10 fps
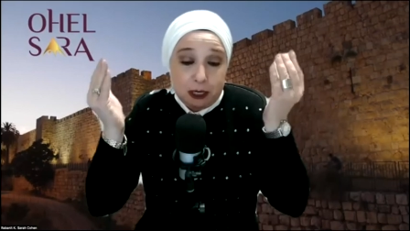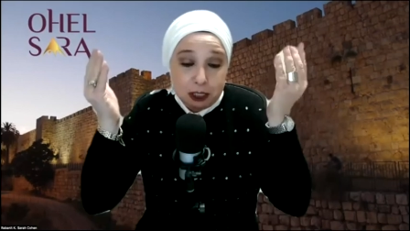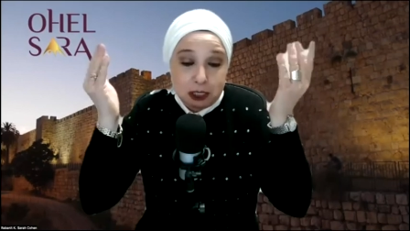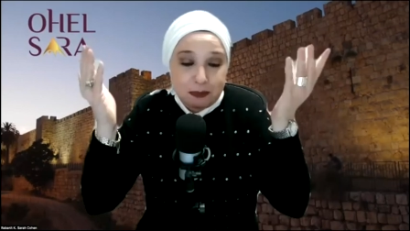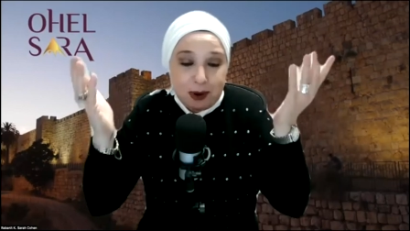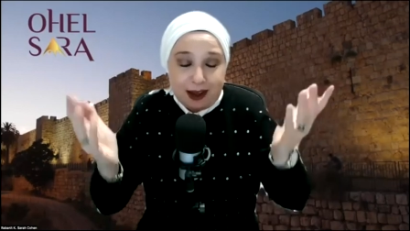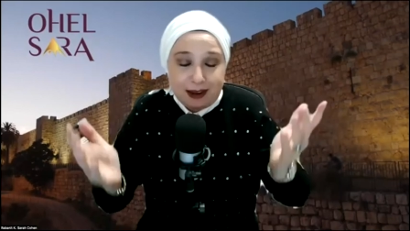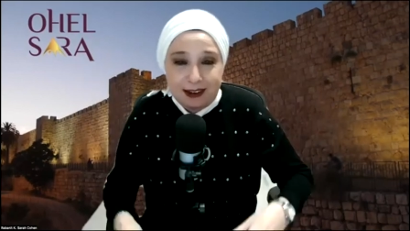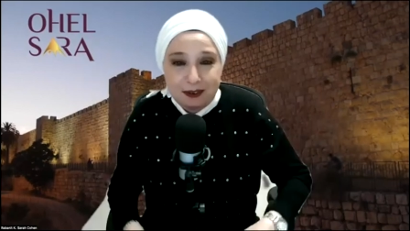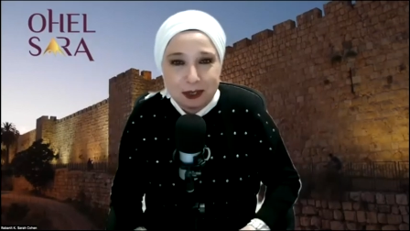Nishama,
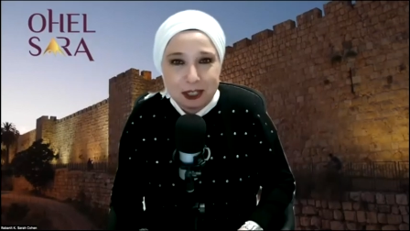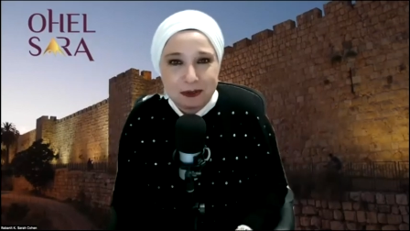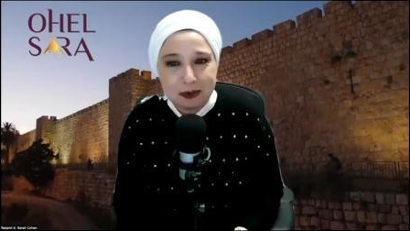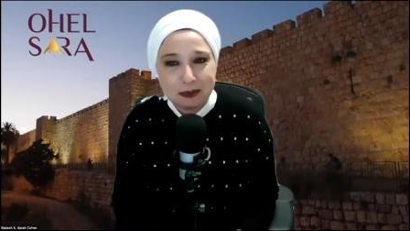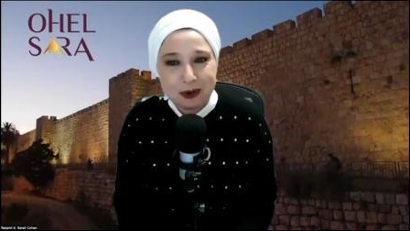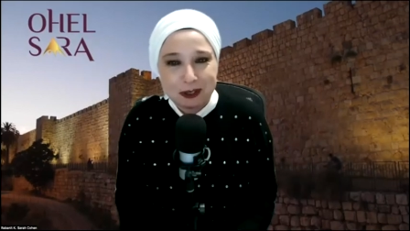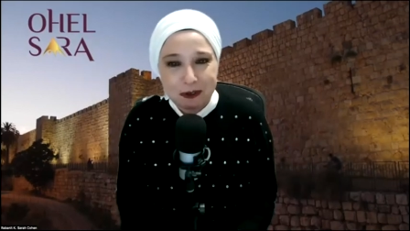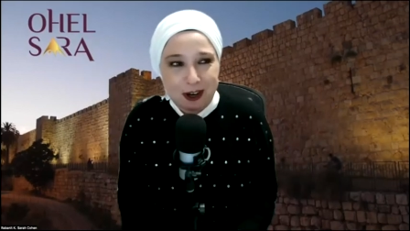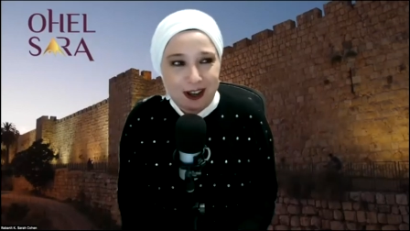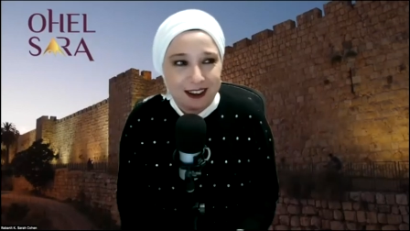Rabbi Shimon Bar
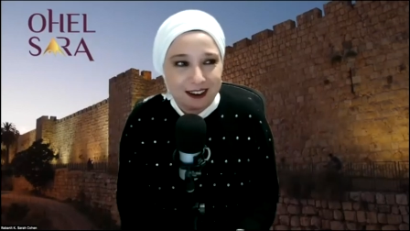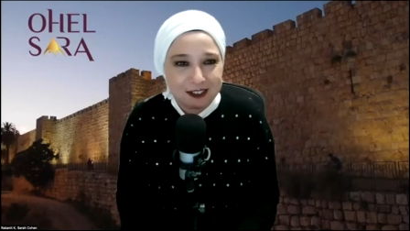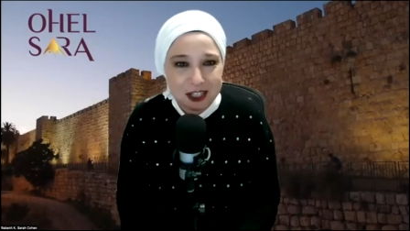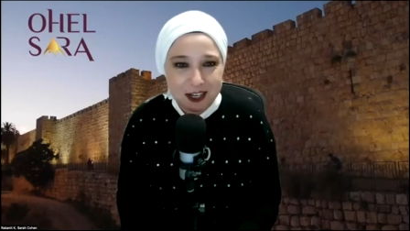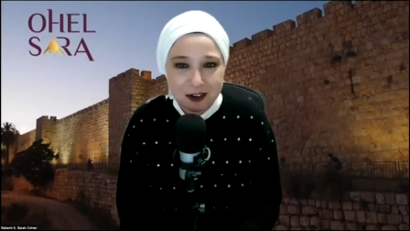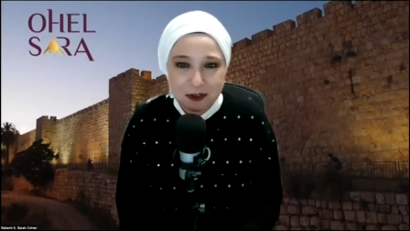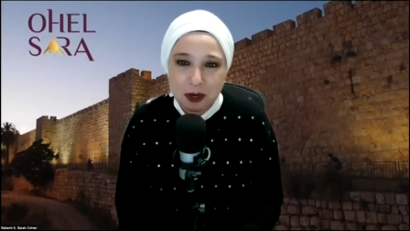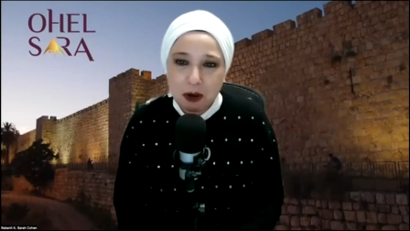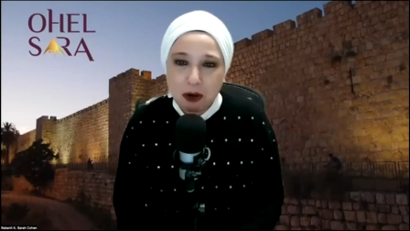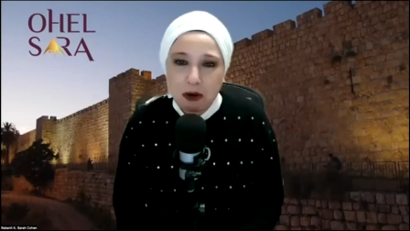Yochai, Alav Shalom.
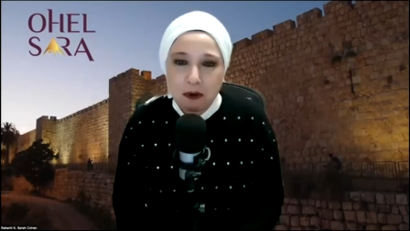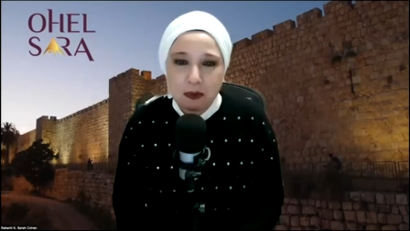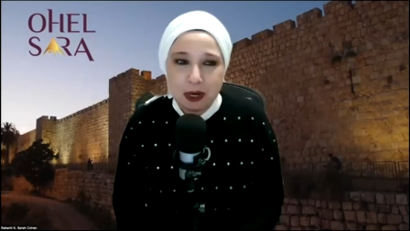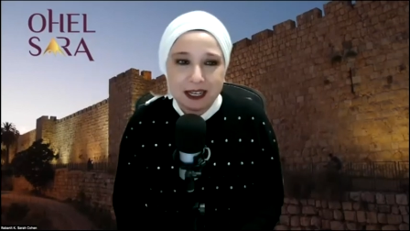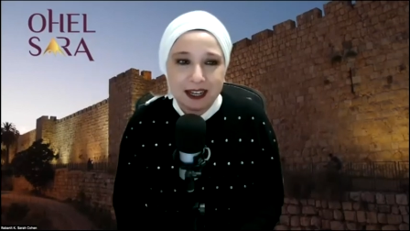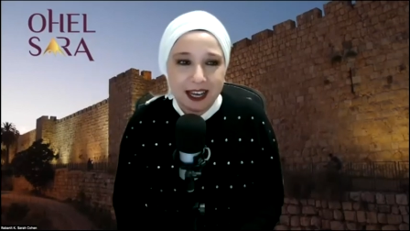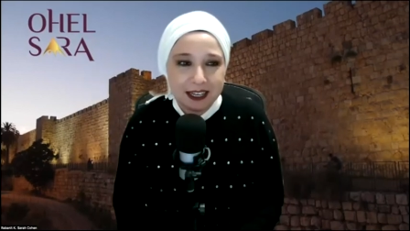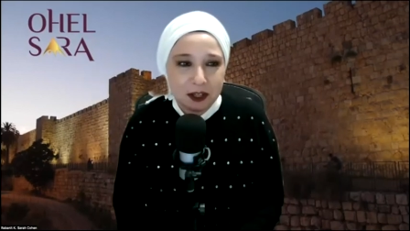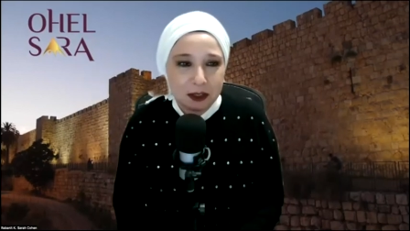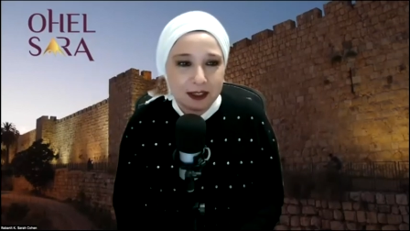But
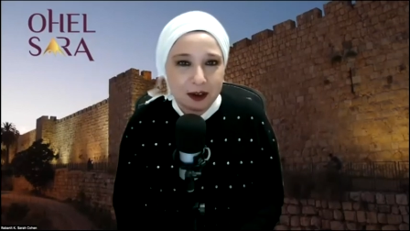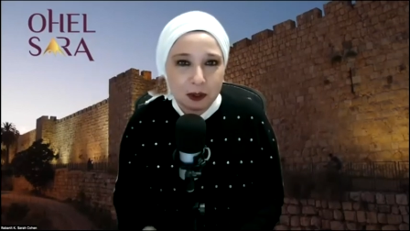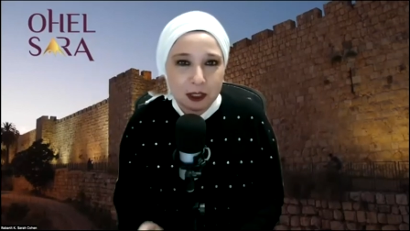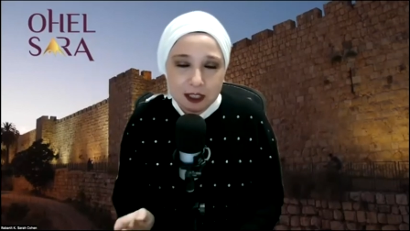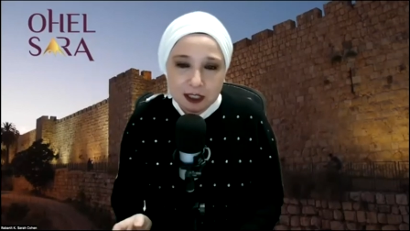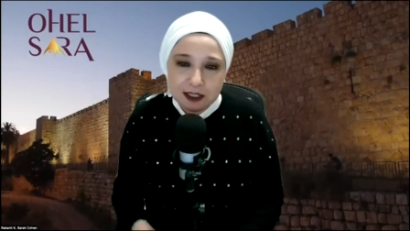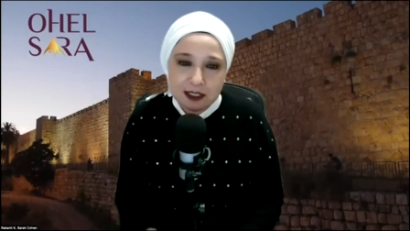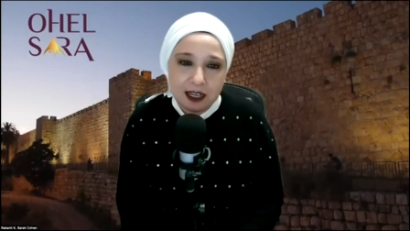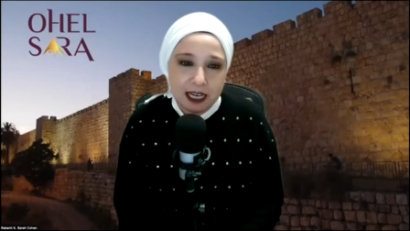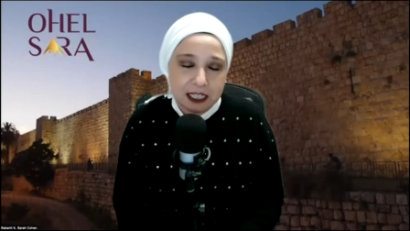anything that we learn
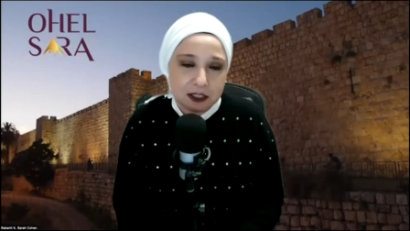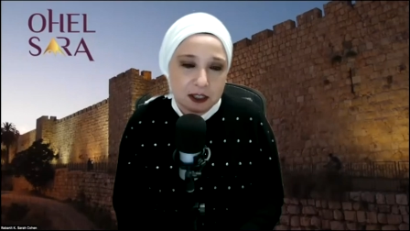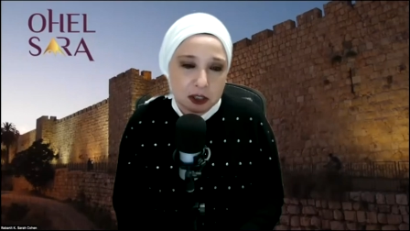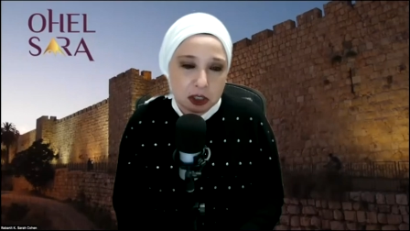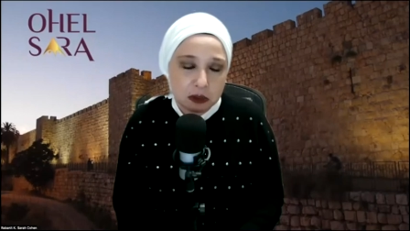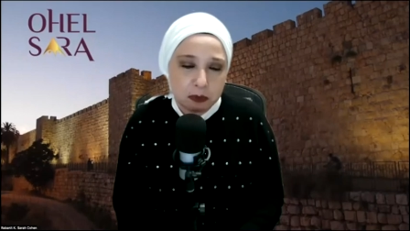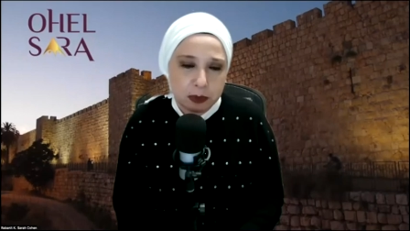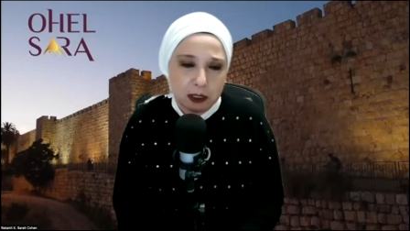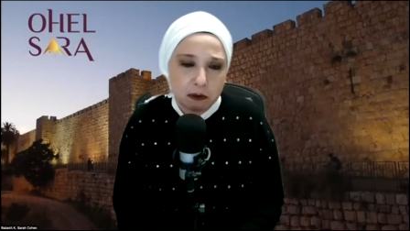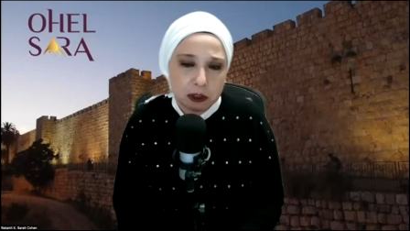tonight should
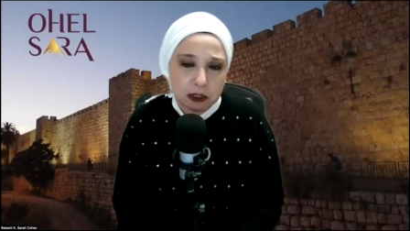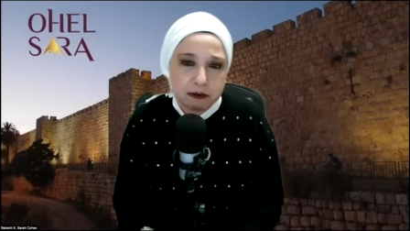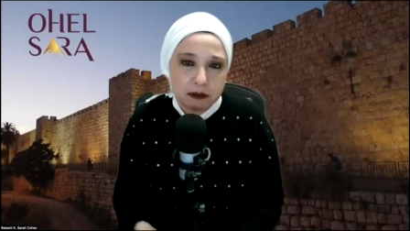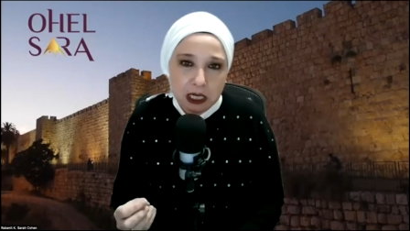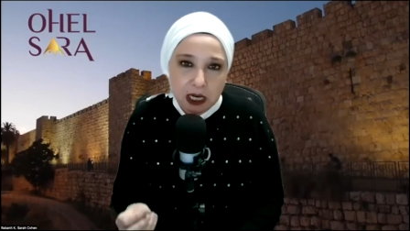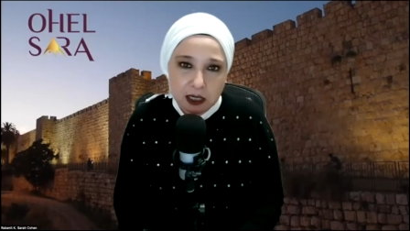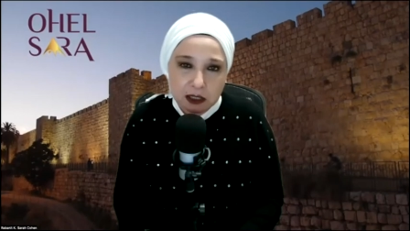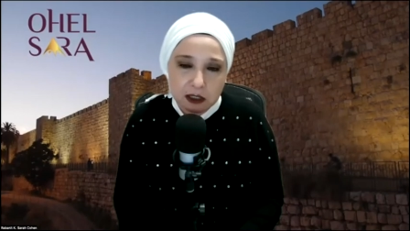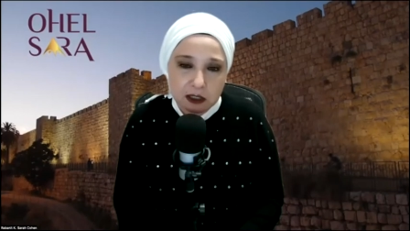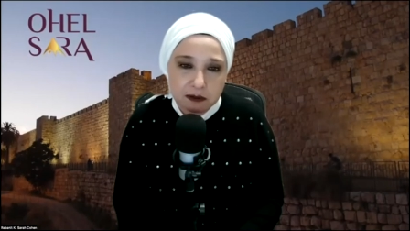be really for the
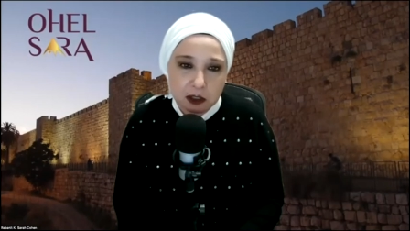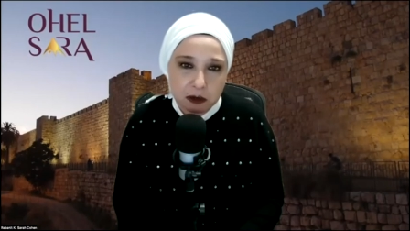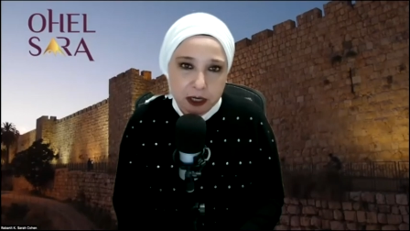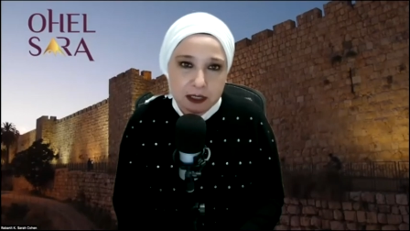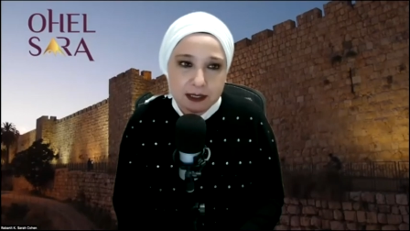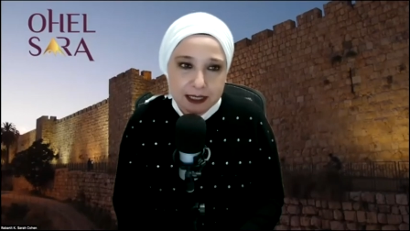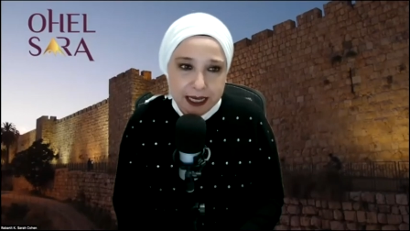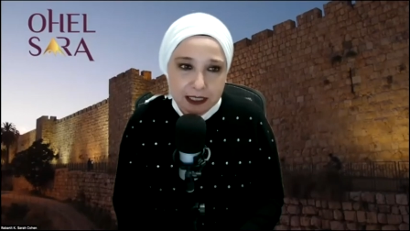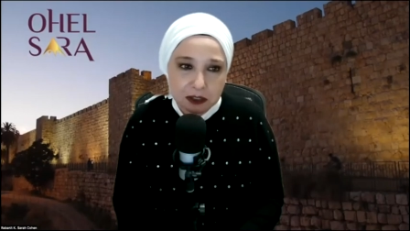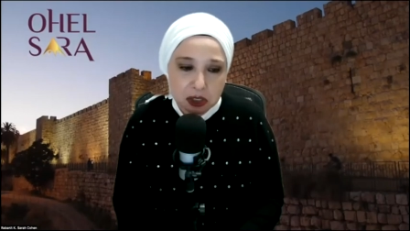honor of the great
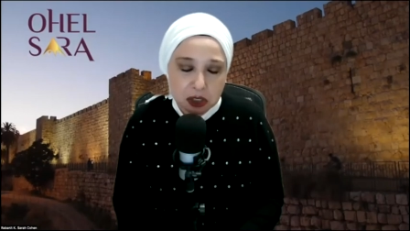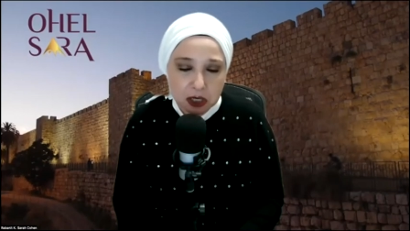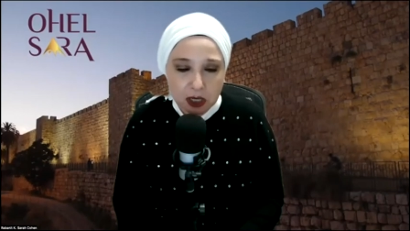sage